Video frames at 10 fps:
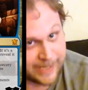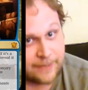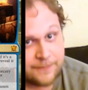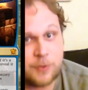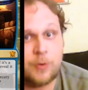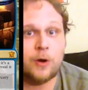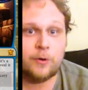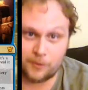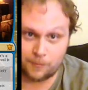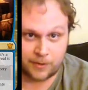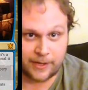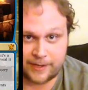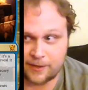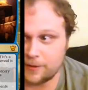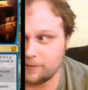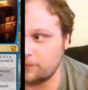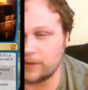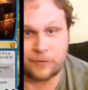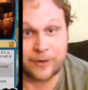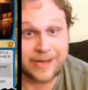-2 her, you'll play your
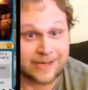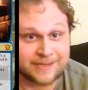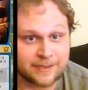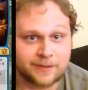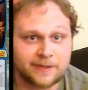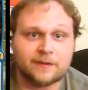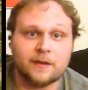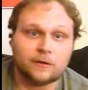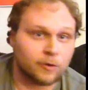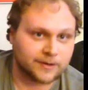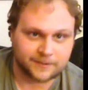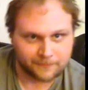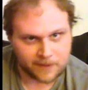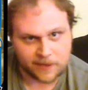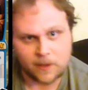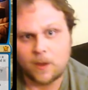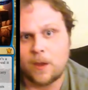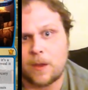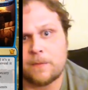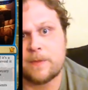whatever in hostilities, Crux of Fate,
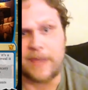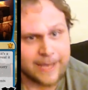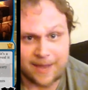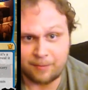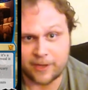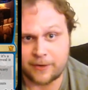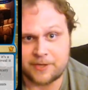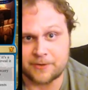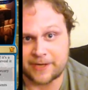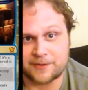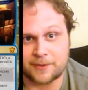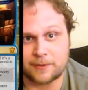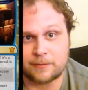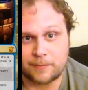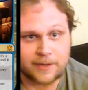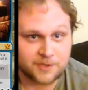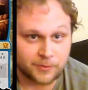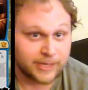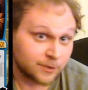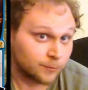and then they can't play a creature next turn because
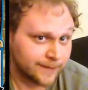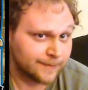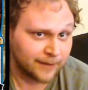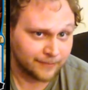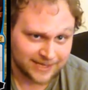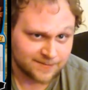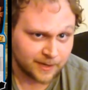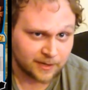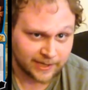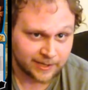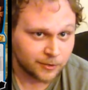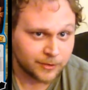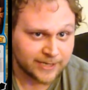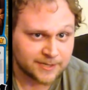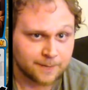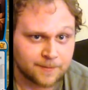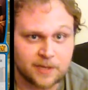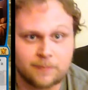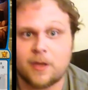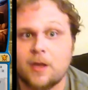you'll get to rebound that spell again your next
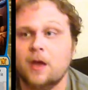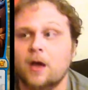upkeep.